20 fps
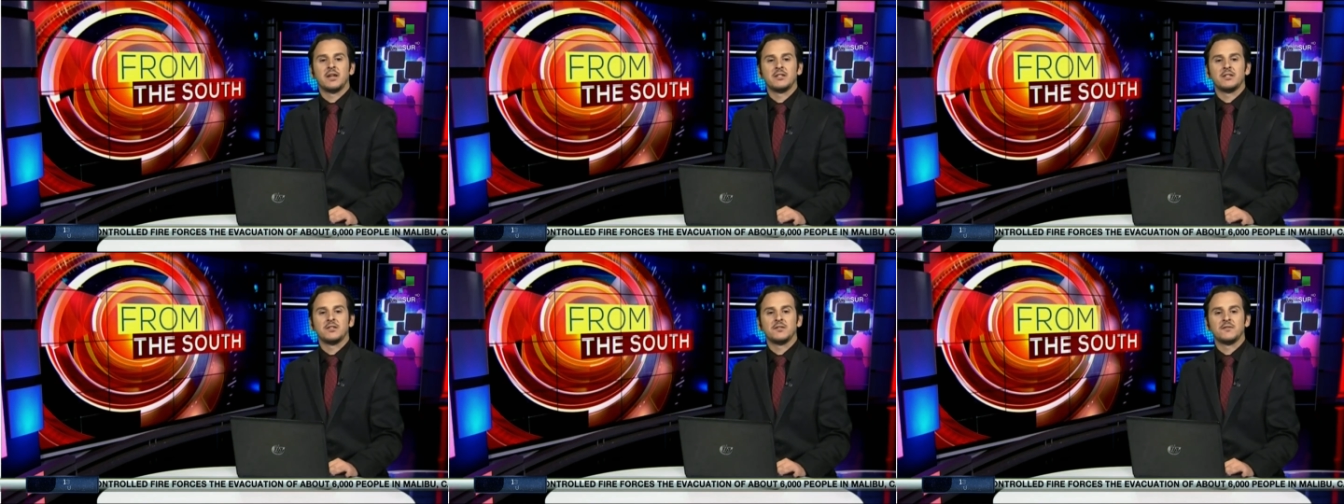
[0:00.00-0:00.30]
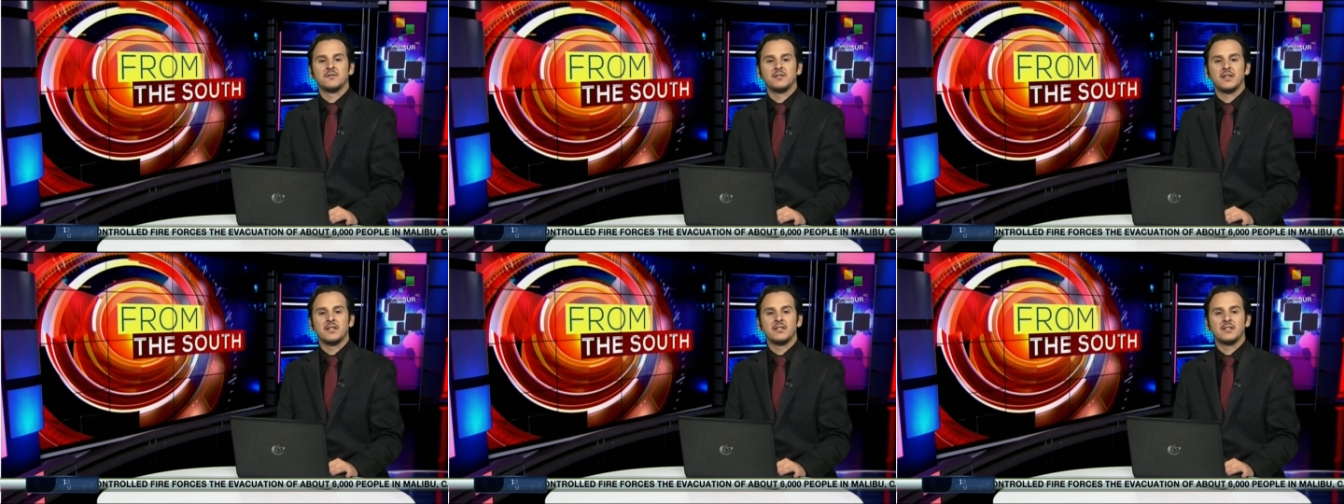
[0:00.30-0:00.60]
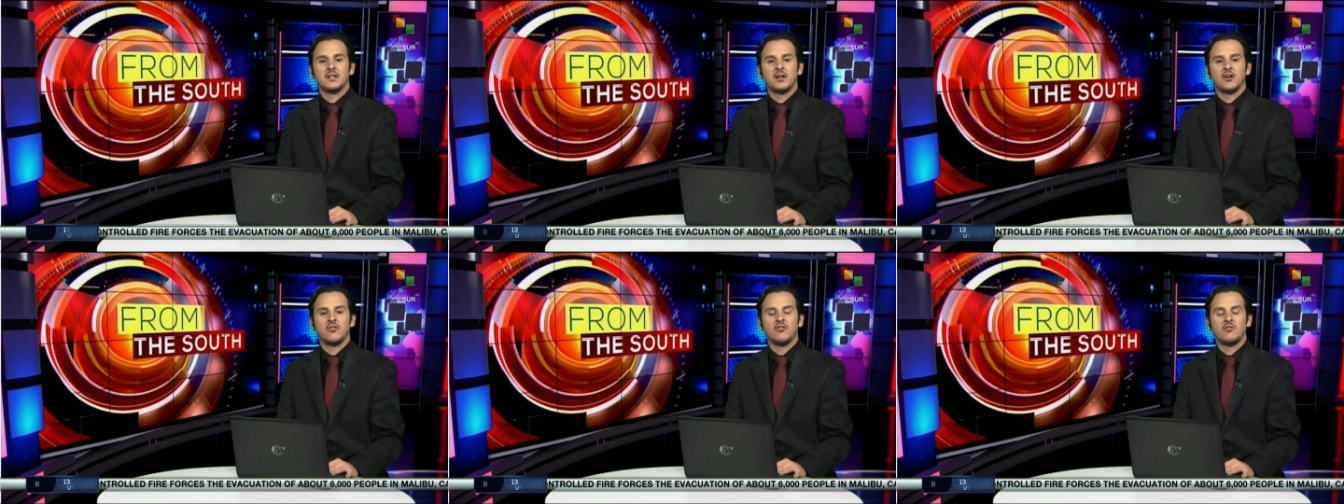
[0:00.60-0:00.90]
heads of
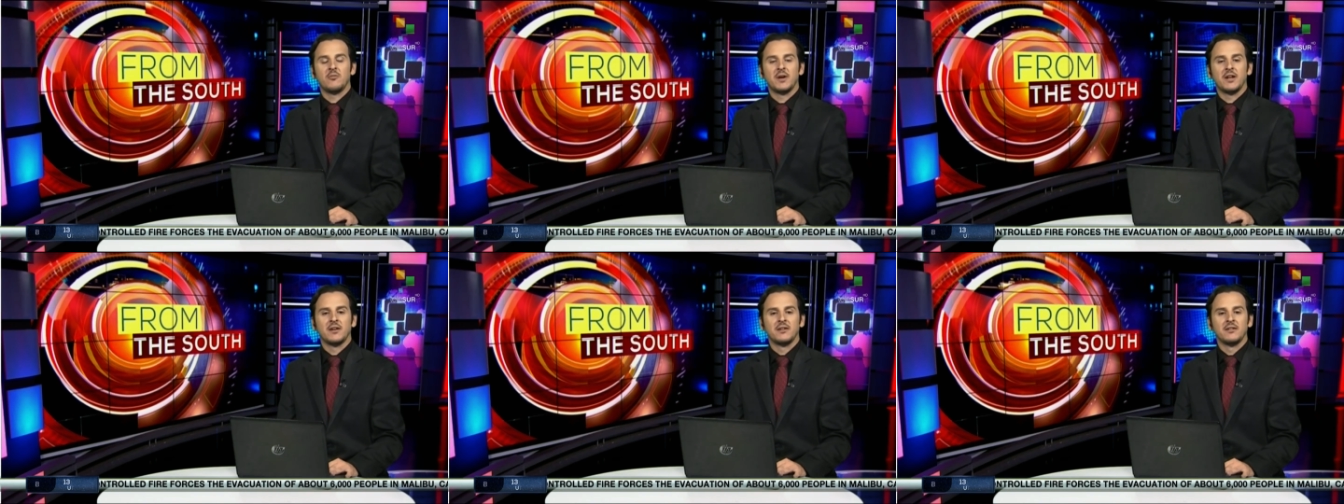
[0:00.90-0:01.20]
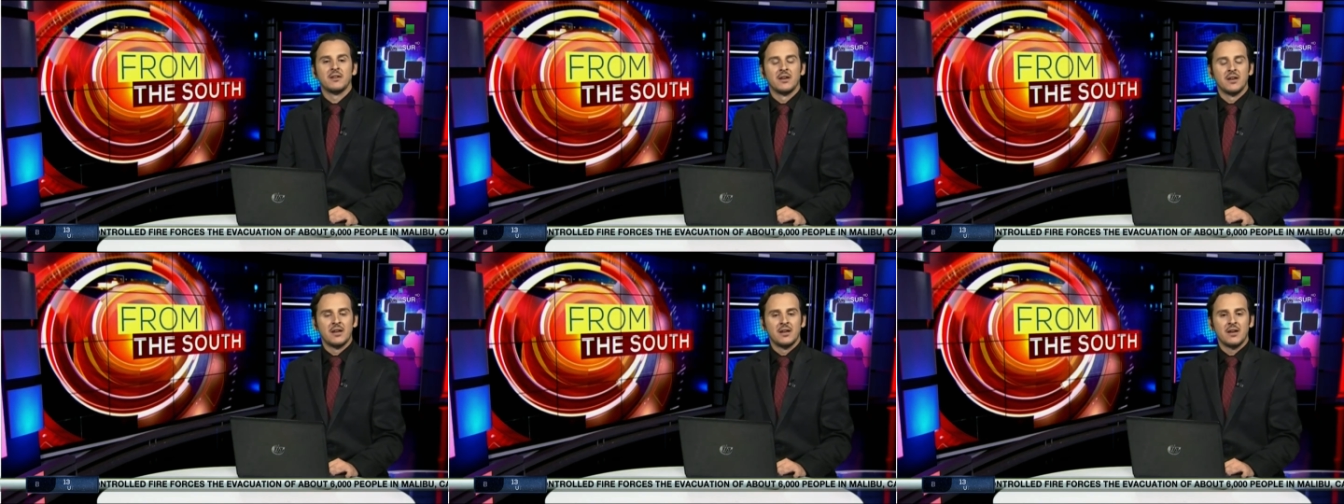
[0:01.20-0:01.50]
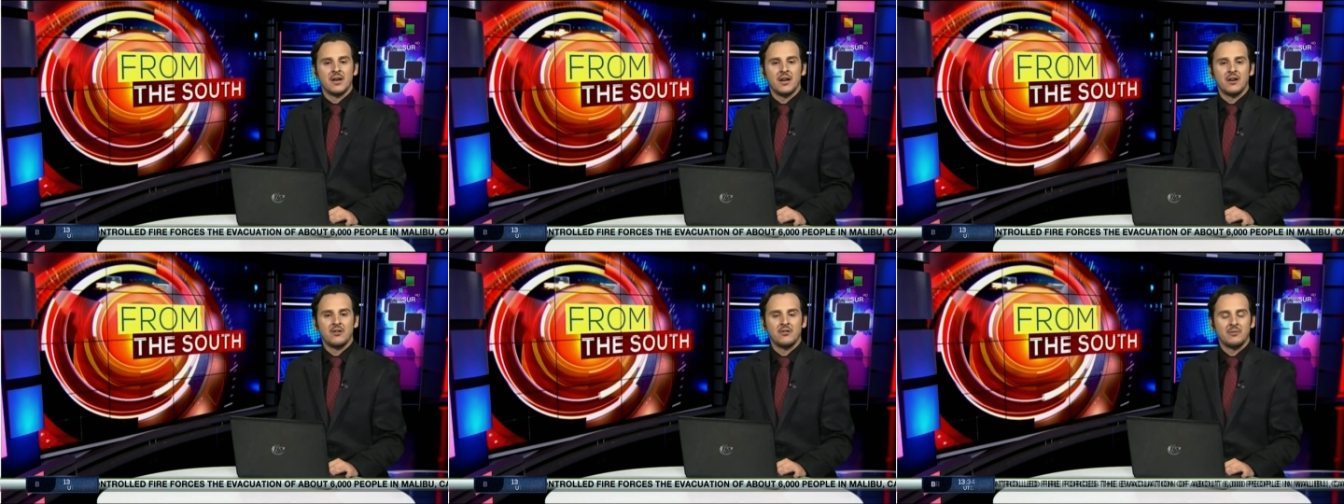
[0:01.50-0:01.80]
states and government.
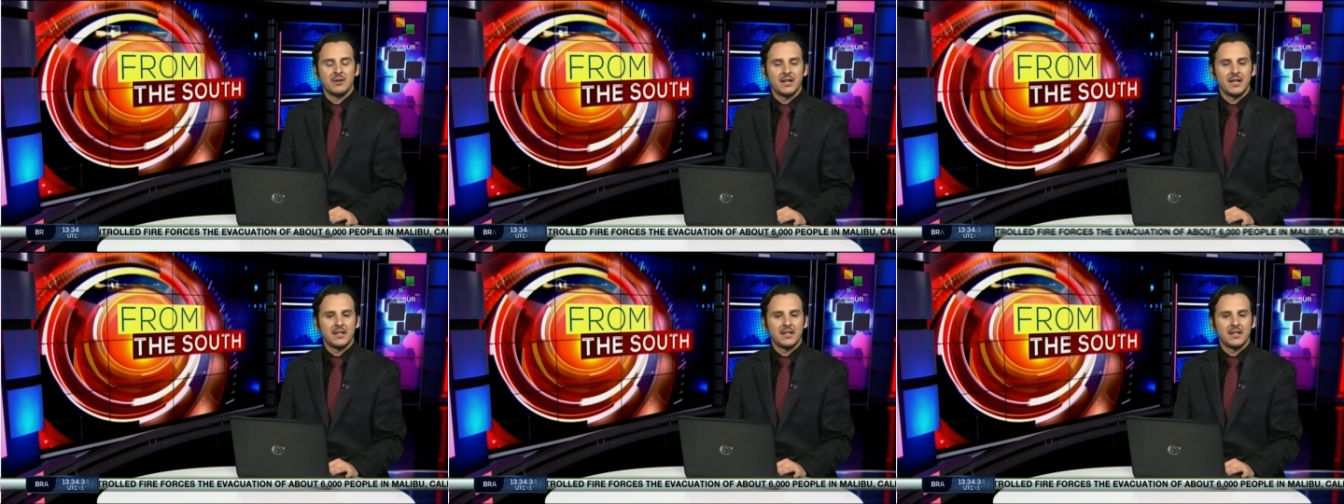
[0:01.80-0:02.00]
Hello,